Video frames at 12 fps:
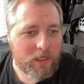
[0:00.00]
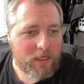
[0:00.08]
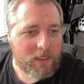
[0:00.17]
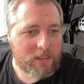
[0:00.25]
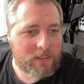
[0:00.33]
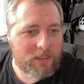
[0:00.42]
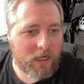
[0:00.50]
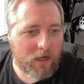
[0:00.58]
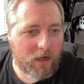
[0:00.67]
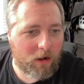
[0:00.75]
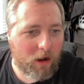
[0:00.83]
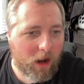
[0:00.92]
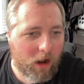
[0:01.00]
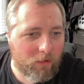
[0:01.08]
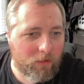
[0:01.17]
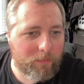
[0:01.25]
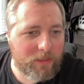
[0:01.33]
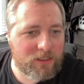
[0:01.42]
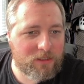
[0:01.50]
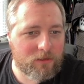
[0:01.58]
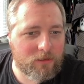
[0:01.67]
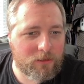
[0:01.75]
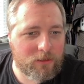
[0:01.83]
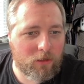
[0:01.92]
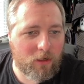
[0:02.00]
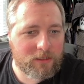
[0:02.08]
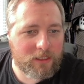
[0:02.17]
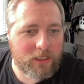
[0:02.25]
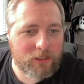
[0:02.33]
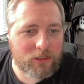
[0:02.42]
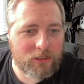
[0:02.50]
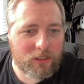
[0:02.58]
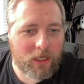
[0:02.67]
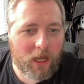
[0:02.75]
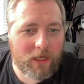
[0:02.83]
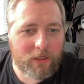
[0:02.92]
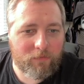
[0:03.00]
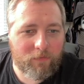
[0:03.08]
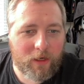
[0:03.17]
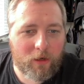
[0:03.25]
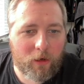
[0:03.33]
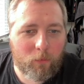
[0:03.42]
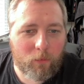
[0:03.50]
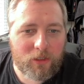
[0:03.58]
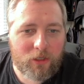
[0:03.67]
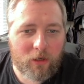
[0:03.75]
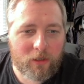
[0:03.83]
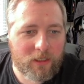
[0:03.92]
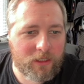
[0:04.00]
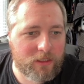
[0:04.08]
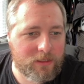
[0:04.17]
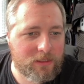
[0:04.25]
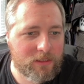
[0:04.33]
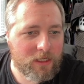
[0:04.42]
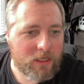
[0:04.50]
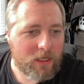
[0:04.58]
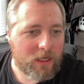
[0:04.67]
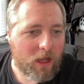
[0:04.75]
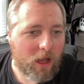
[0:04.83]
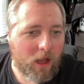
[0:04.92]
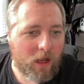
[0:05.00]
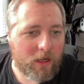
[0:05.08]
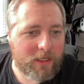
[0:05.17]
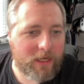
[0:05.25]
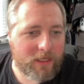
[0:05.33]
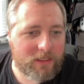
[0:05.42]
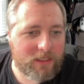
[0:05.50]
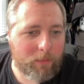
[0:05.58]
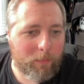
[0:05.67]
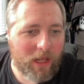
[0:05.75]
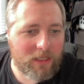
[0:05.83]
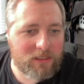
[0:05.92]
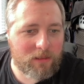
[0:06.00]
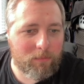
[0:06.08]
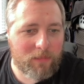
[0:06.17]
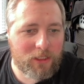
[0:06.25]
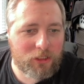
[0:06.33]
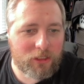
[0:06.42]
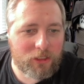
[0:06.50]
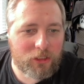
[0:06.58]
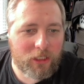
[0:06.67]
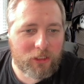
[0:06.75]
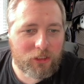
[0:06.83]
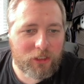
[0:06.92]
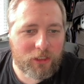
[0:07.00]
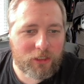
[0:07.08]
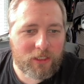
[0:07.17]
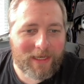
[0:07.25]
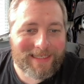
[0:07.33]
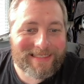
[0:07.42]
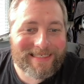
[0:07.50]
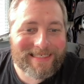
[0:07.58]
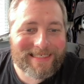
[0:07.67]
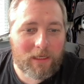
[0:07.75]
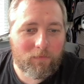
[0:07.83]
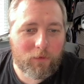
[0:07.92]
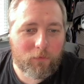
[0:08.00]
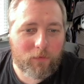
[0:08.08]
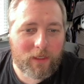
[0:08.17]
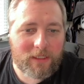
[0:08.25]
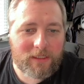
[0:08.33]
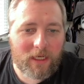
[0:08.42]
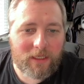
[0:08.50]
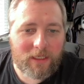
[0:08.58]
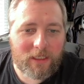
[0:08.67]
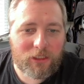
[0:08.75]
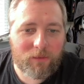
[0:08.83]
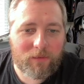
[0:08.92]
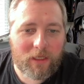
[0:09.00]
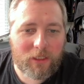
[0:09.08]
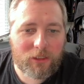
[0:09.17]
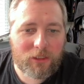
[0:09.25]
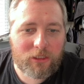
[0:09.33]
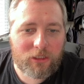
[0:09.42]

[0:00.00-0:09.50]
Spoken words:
Sahara missiles lost connection to guiding radar when targets. Connecting Baltim mission changed year to 1973. Assigned Egypt nation.